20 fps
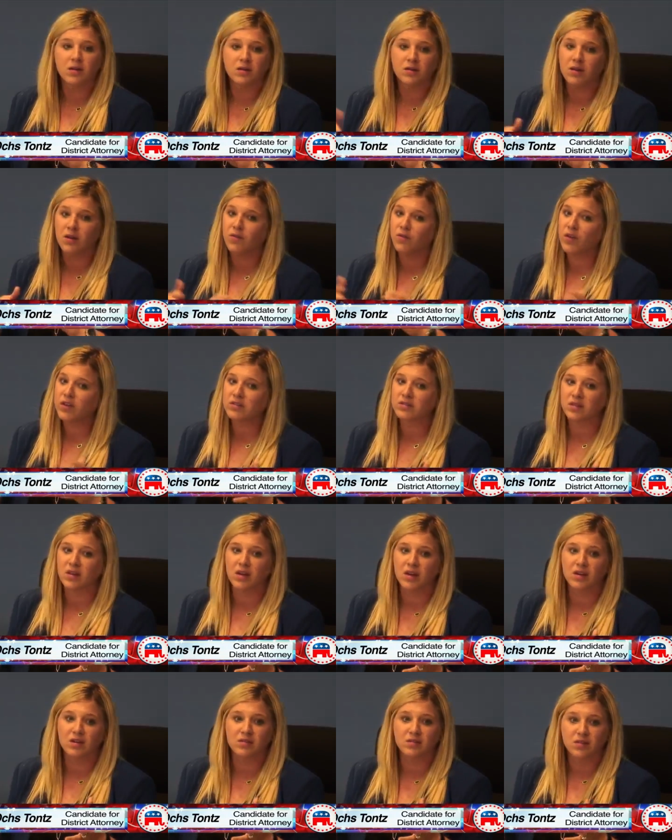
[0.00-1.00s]

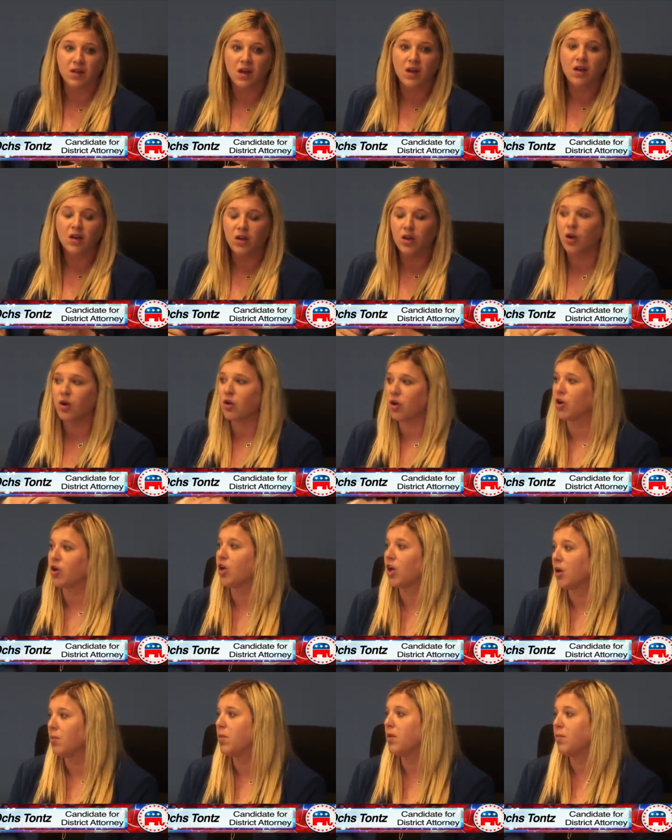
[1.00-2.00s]
offenses, you're
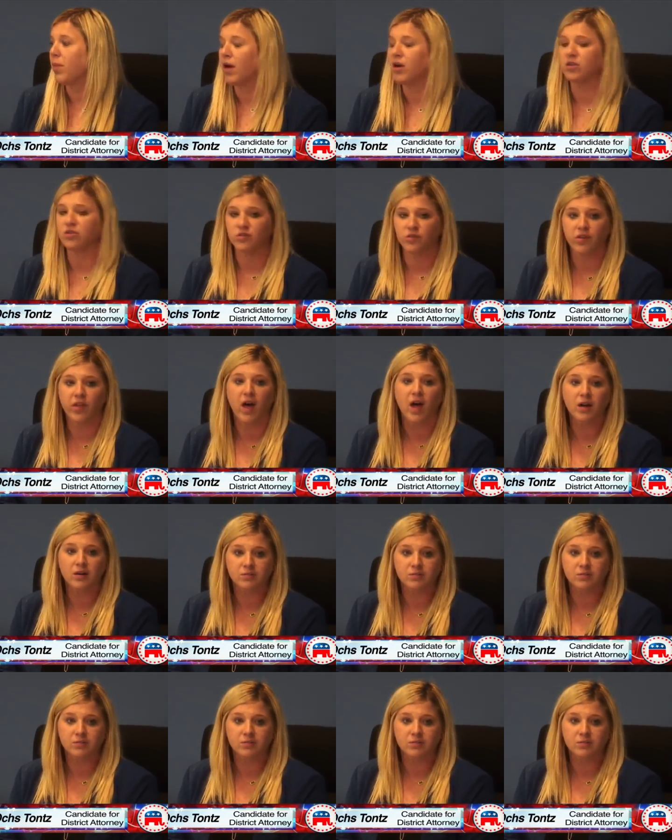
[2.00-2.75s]
going to be punished for that.